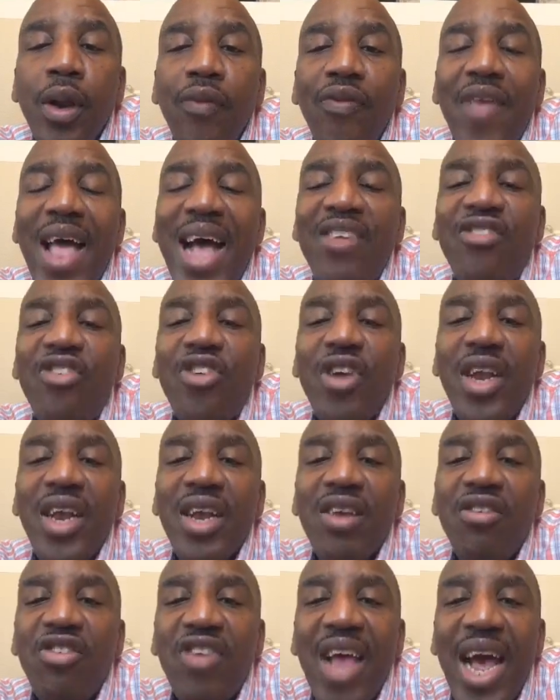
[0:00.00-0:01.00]
That should
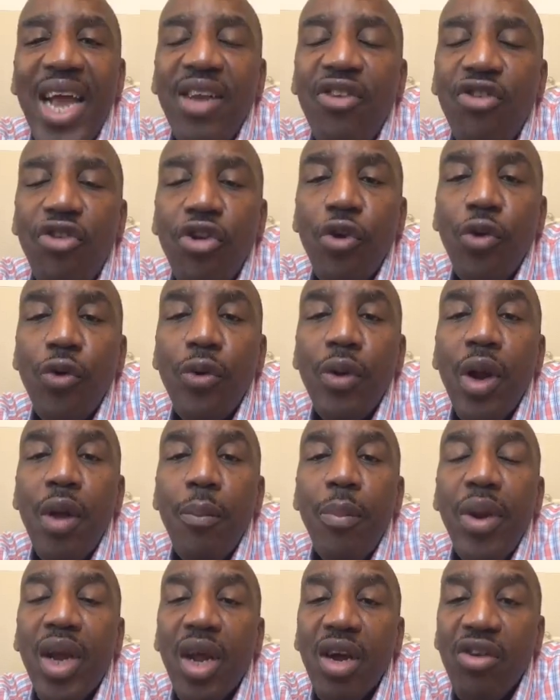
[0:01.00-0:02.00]
excite you
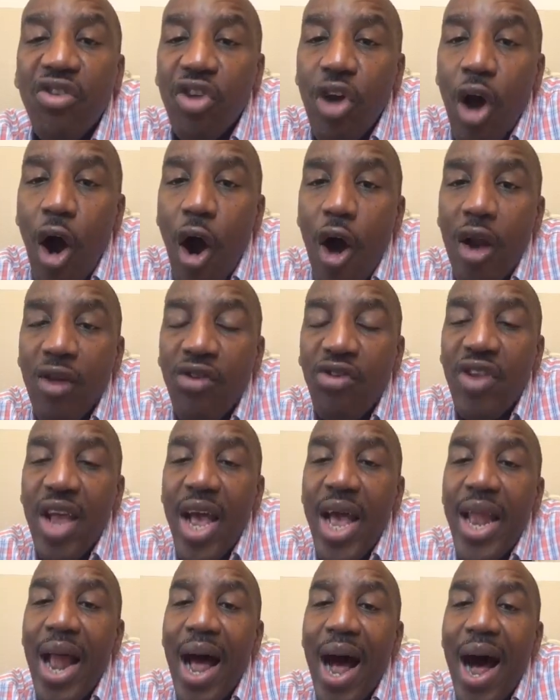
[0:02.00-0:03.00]
because God
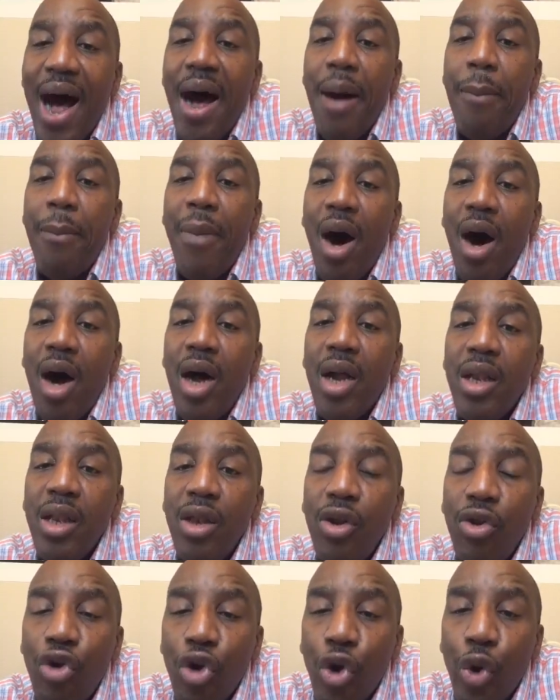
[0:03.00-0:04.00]
said, I'm
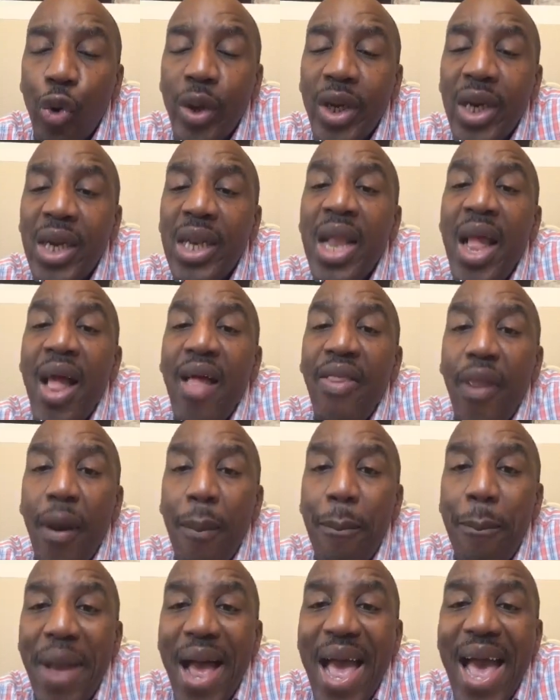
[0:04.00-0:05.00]
undoing the
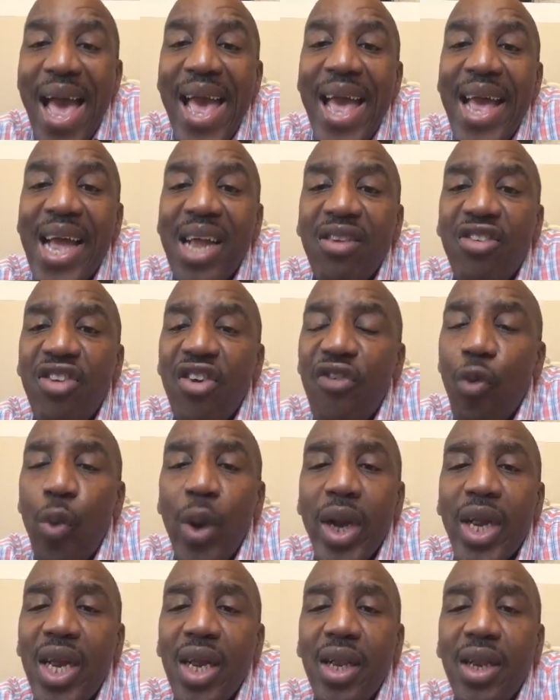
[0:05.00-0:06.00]
bands of
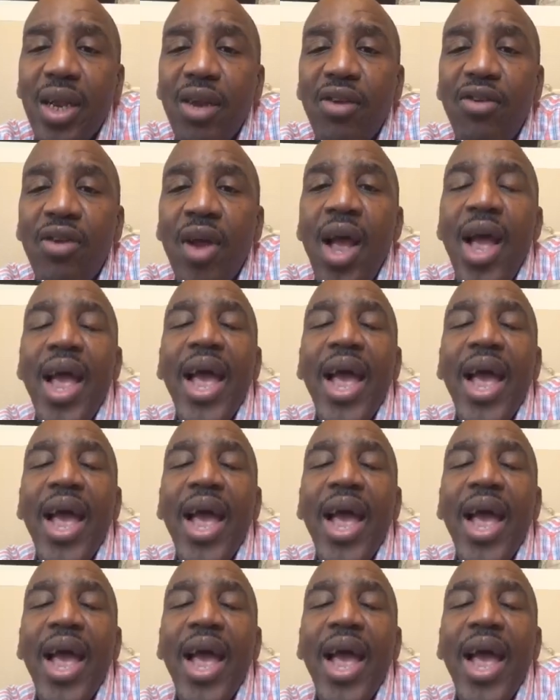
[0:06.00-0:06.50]
wickedness.